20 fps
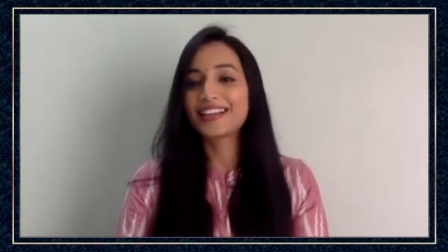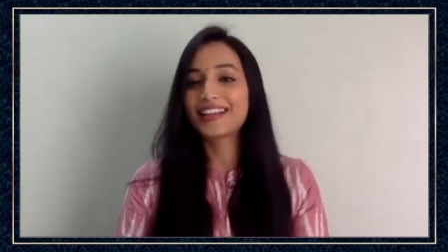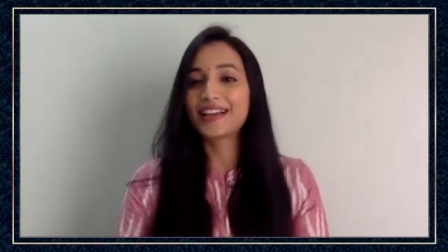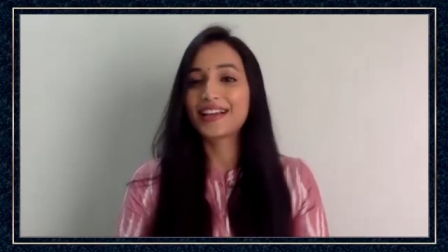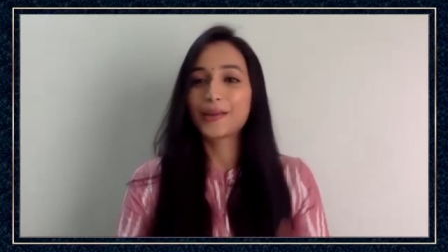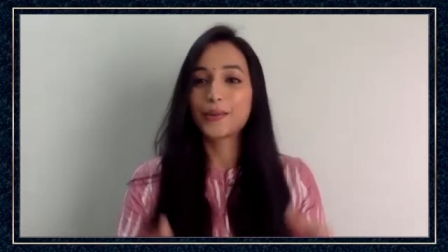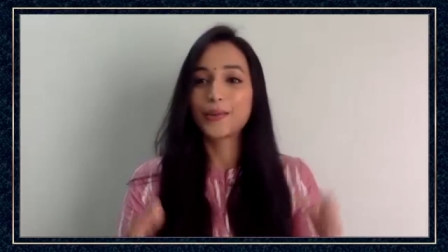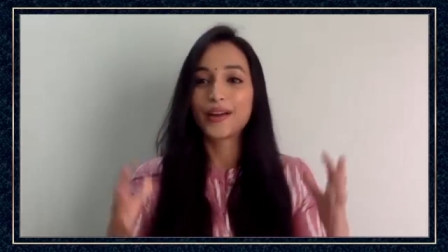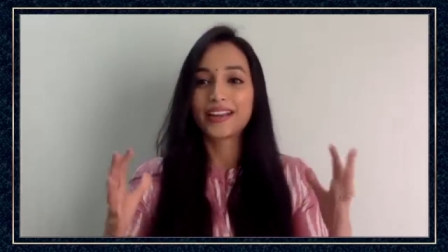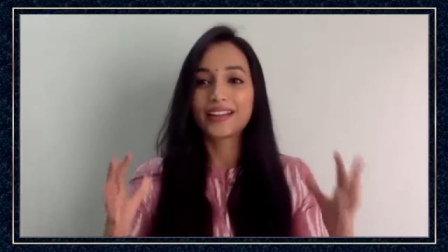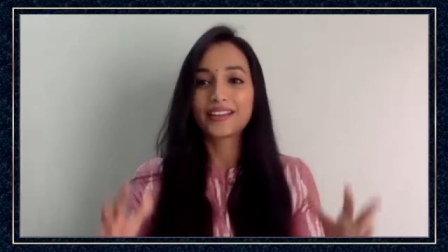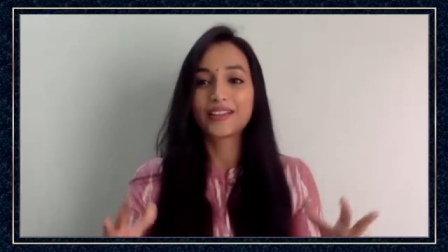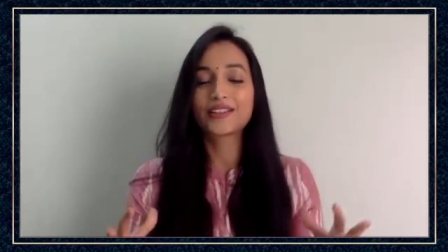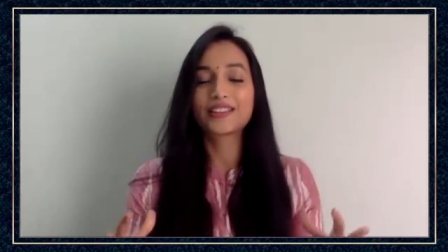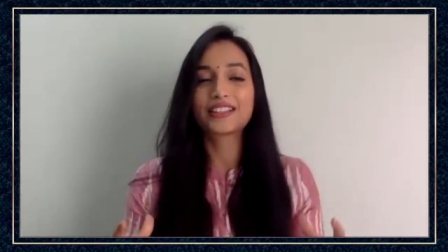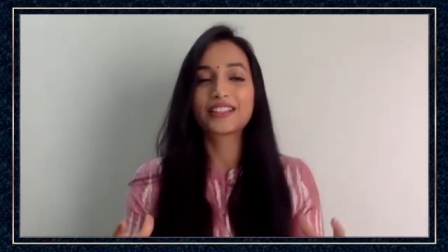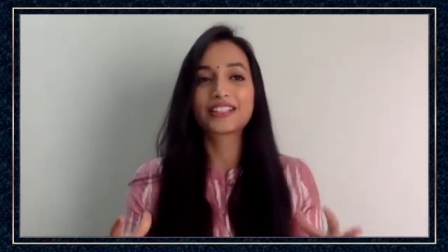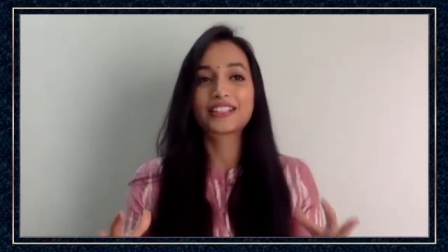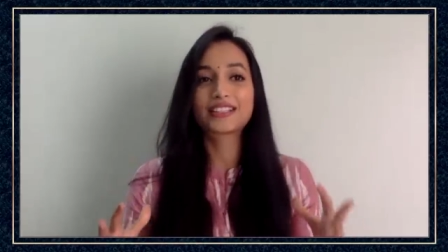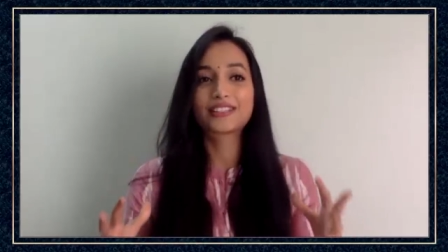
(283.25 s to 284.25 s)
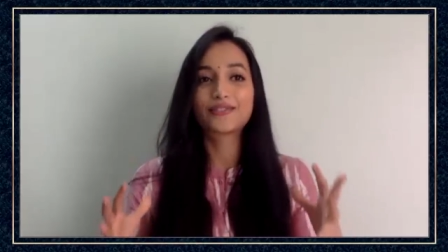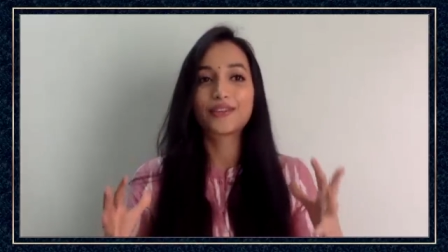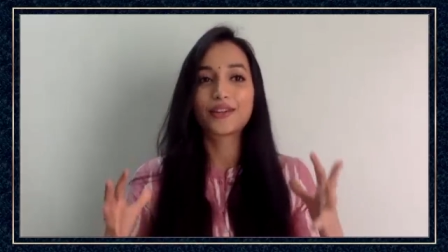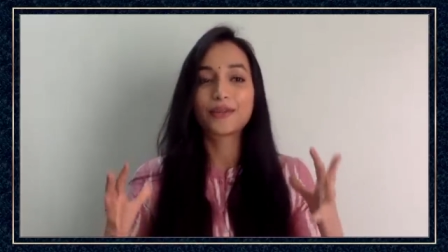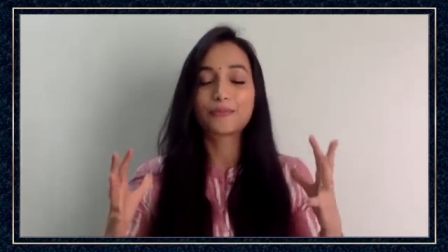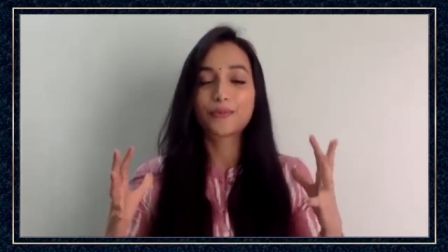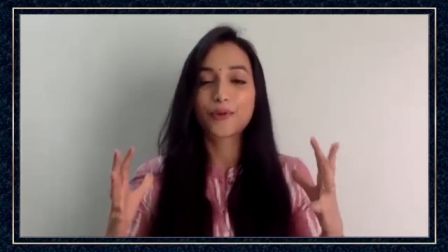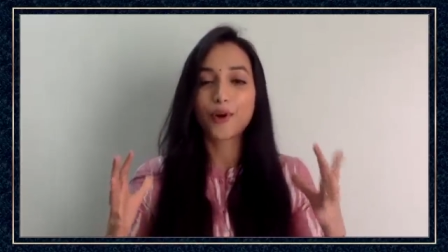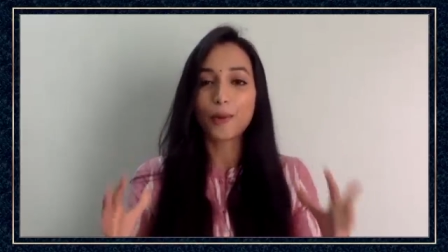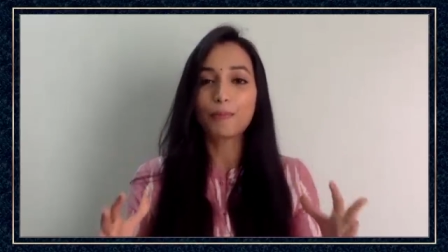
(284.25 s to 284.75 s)
I went to this
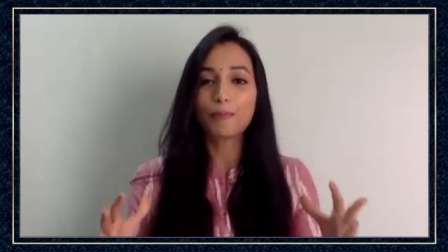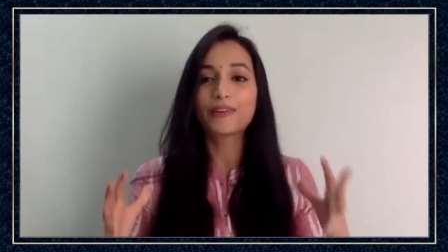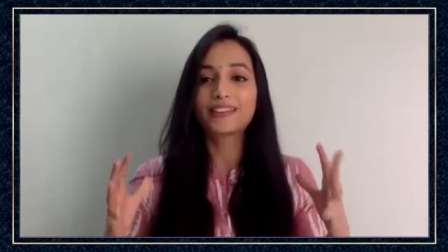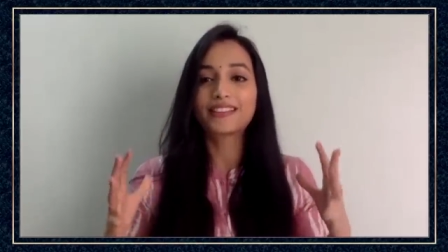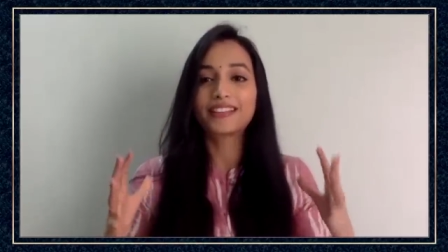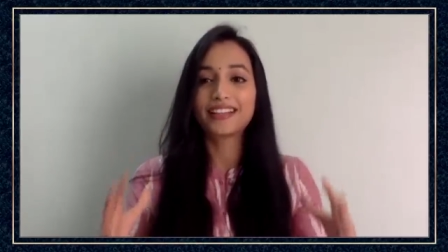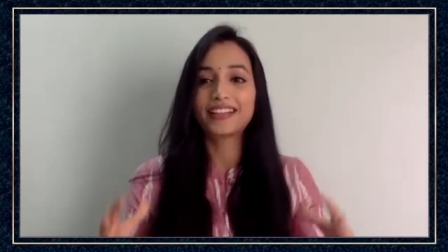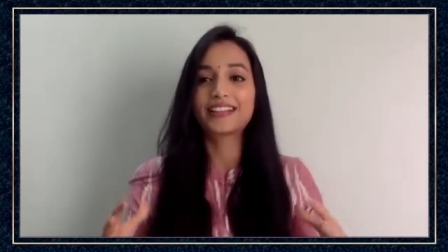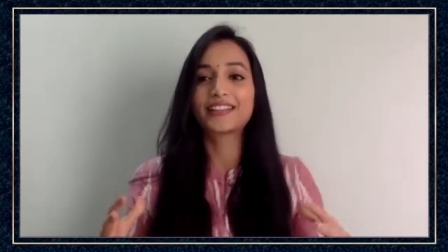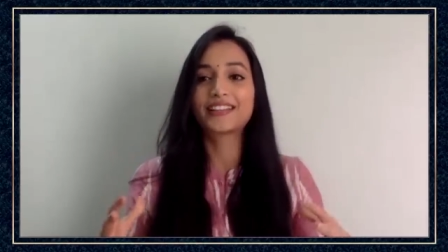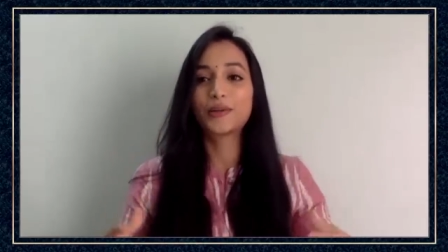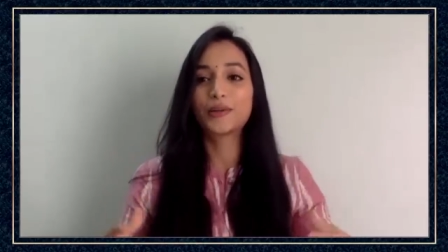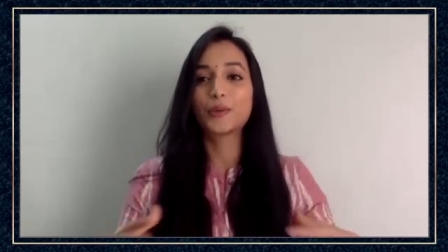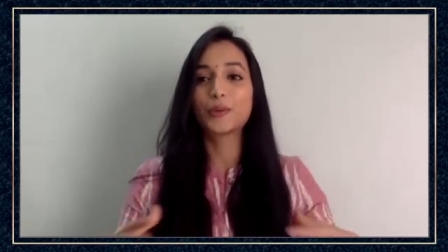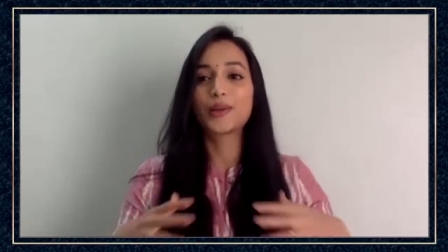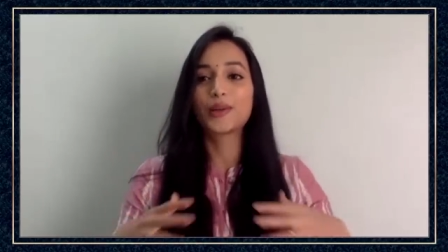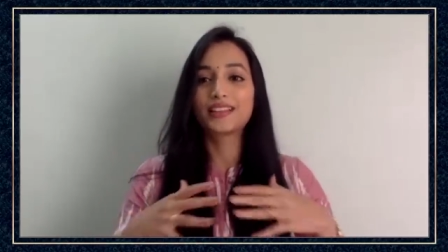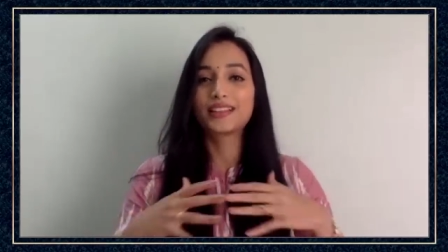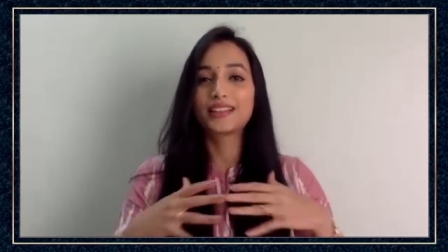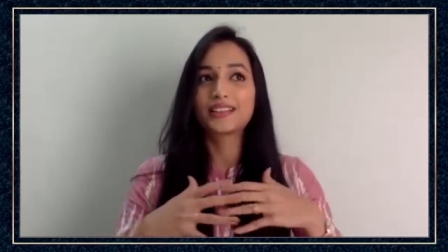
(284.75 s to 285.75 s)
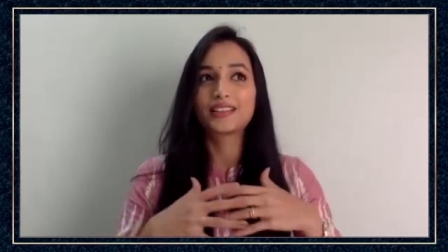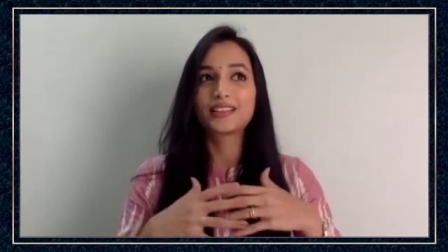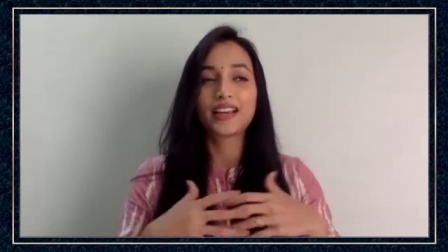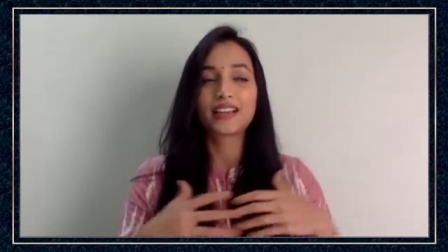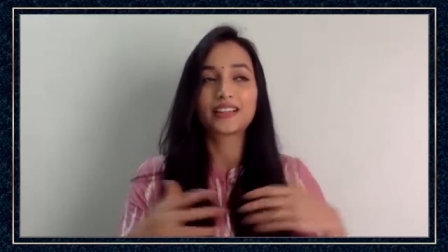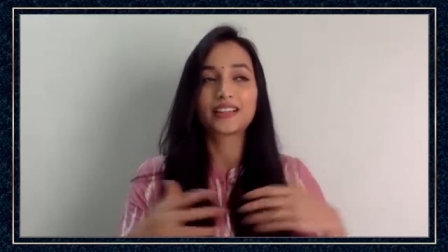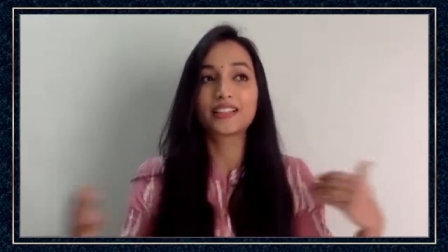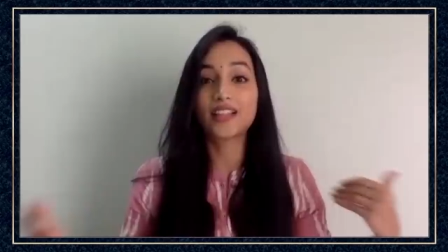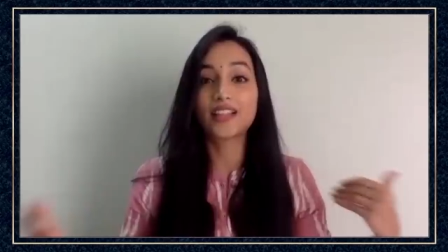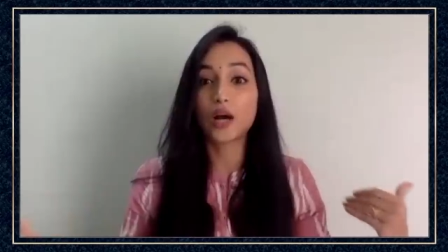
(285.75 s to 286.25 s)
one proper theater with, I
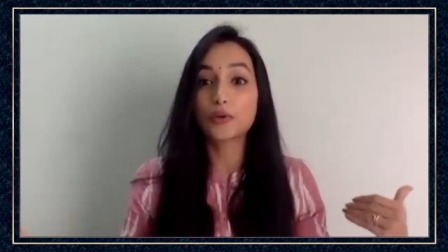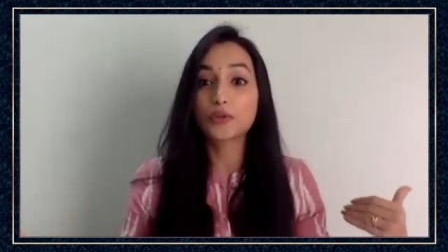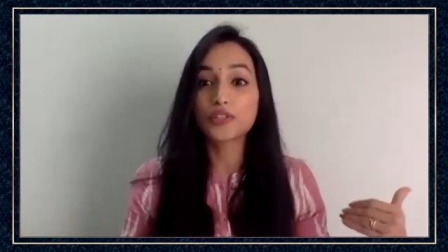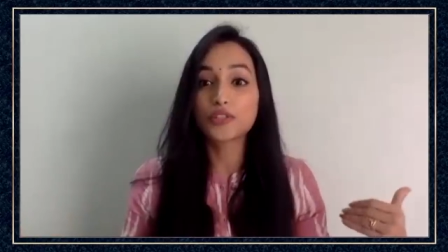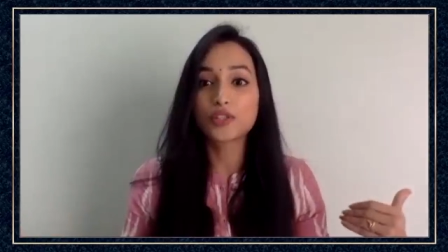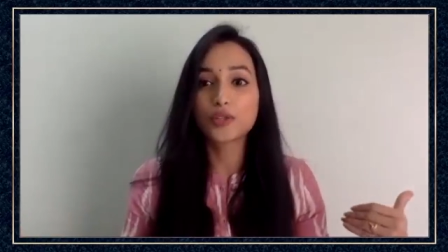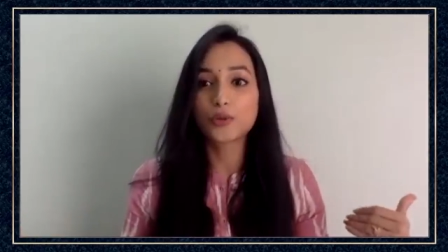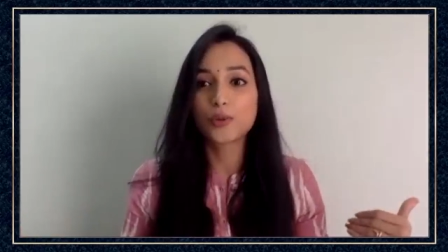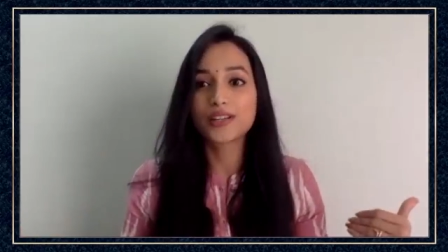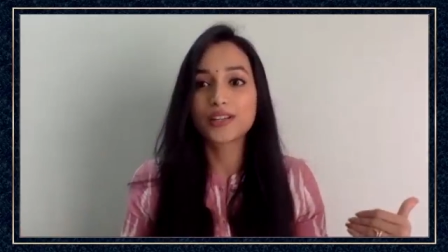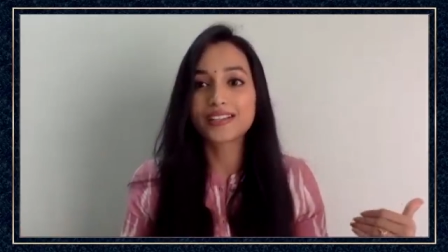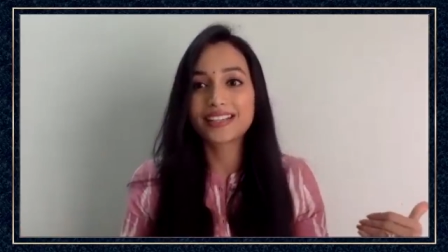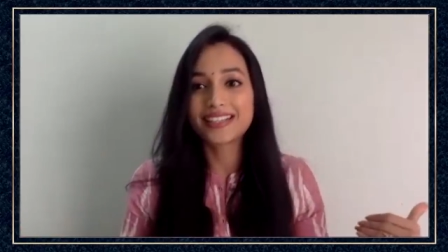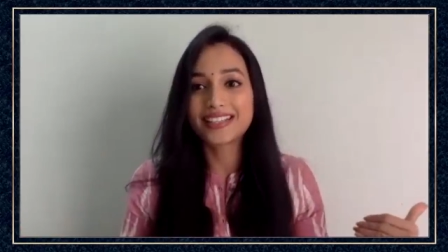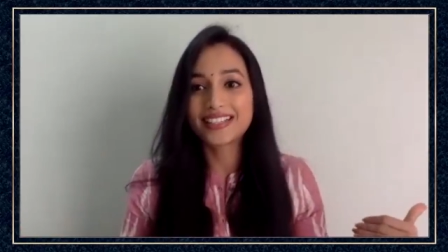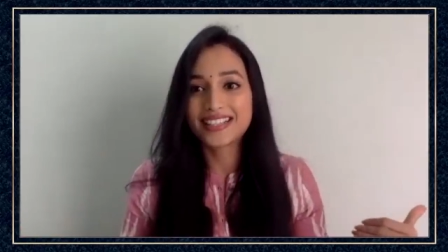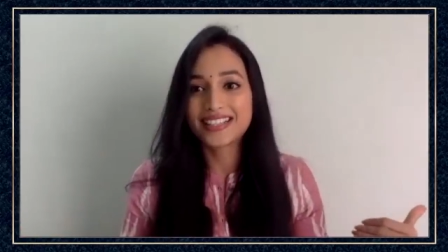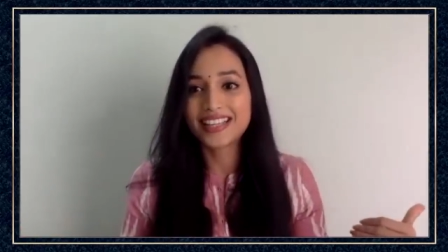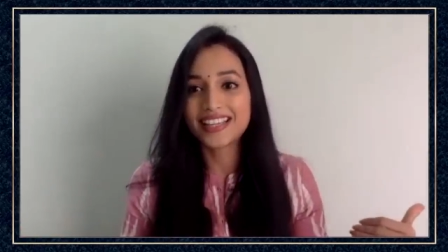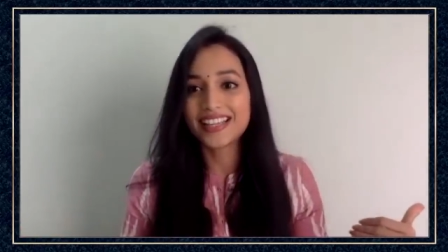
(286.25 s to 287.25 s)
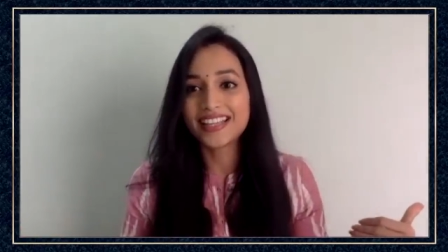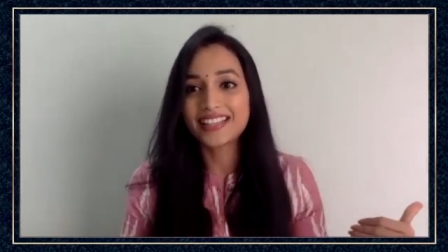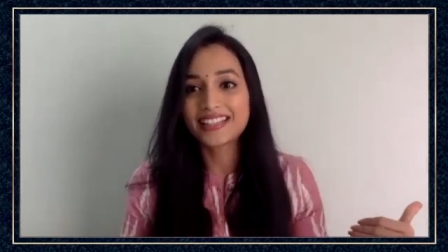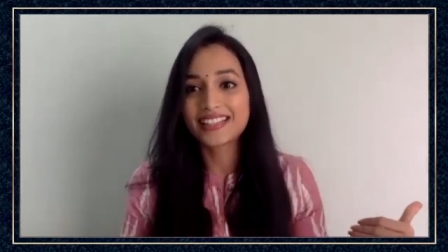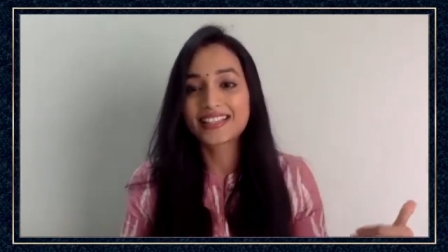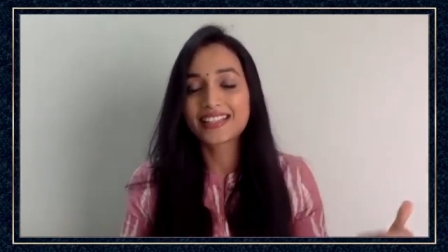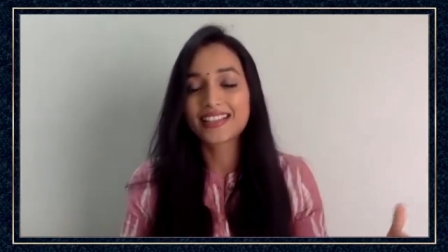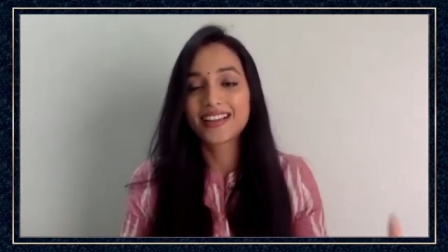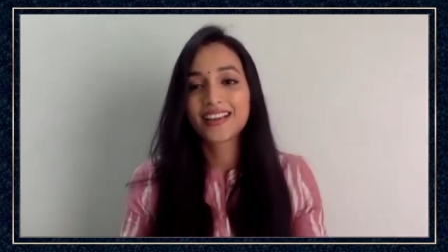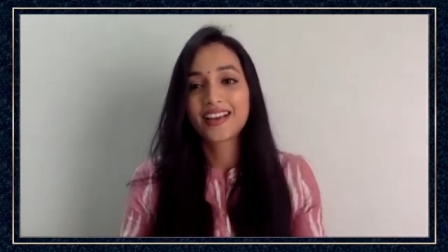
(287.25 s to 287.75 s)
think, one thousand two hundred
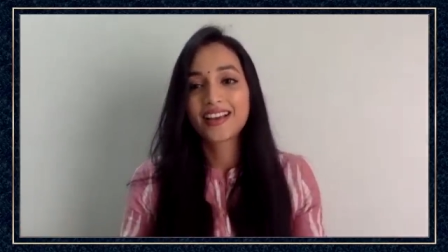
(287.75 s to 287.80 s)
seats.